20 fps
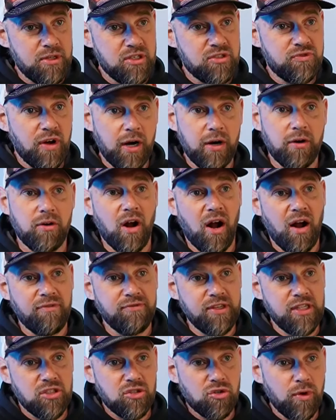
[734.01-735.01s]
is firing
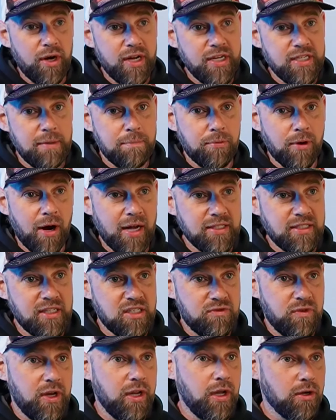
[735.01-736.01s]
off these crazy
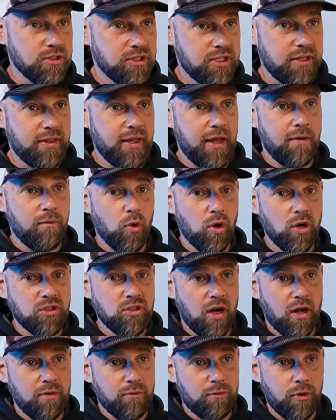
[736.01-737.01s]
process videos that they have
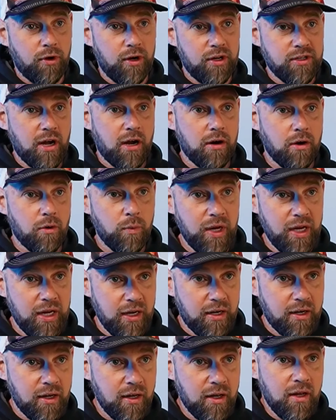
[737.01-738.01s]
worked on for an entire
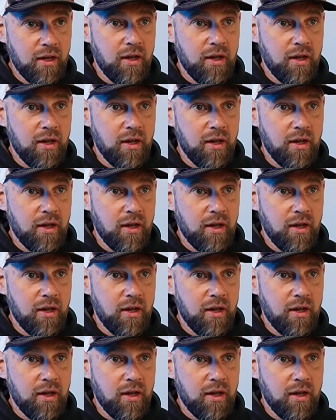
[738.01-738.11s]
week,